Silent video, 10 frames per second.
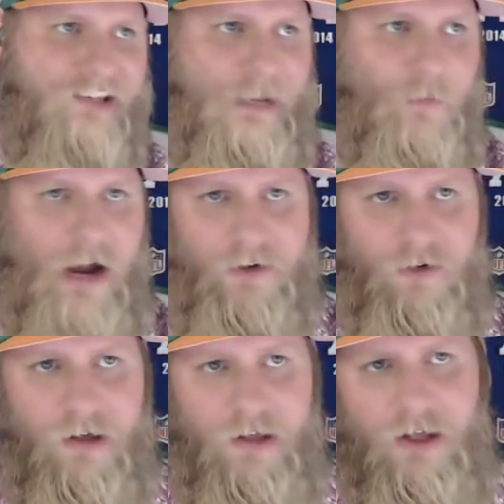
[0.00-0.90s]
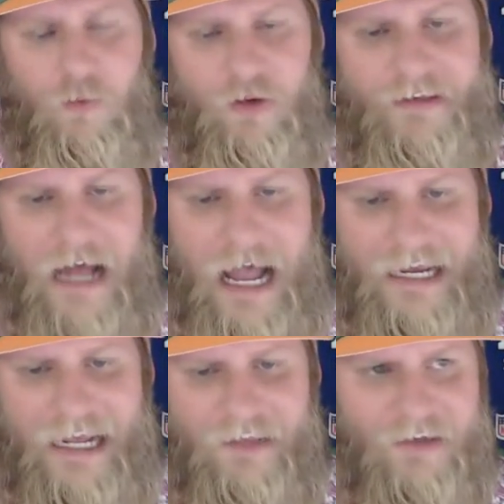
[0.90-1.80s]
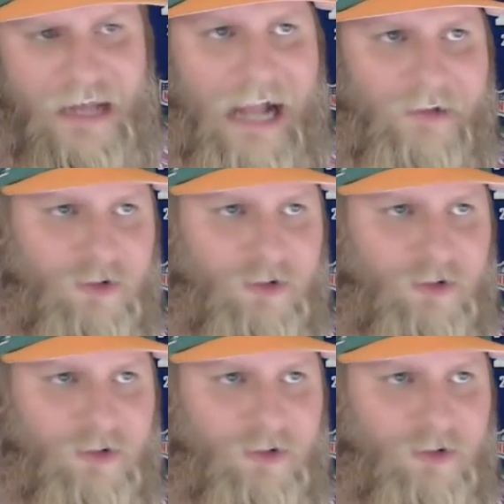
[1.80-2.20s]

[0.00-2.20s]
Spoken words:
team record with 9 hits and 9